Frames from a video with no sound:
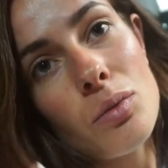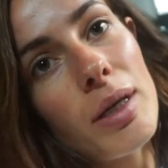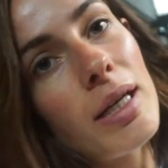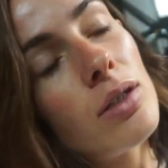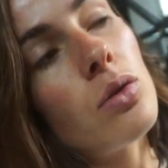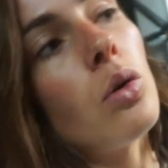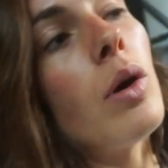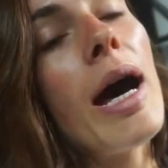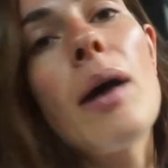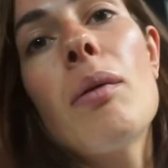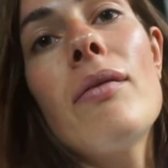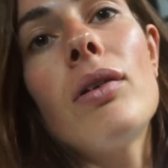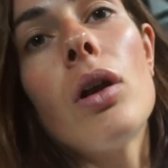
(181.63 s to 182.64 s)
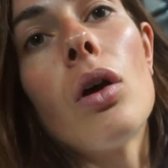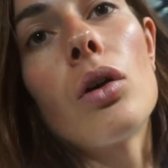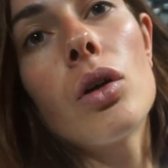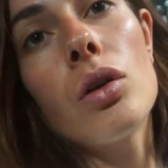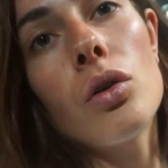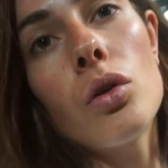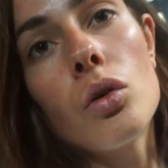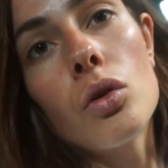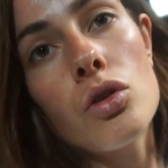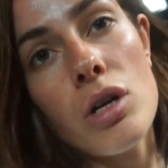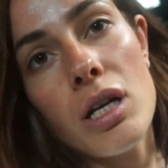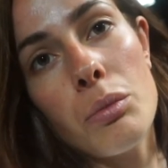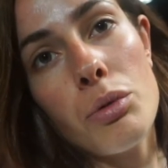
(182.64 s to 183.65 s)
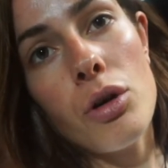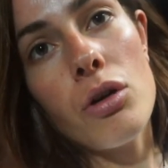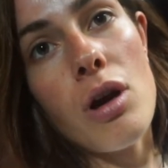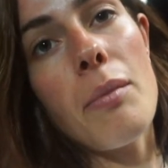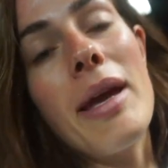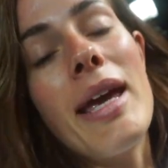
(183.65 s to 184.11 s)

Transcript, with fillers: weeks or however long your training program